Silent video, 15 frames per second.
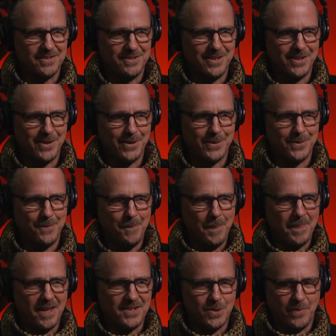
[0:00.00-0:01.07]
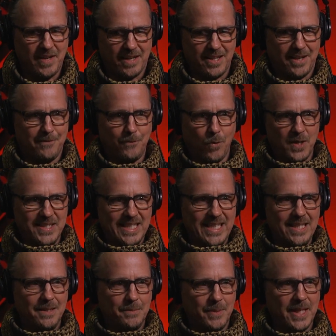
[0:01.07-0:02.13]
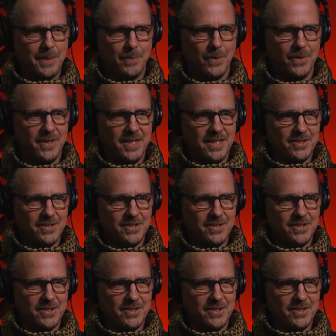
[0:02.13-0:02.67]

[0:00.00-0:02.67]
so we got like 14 people.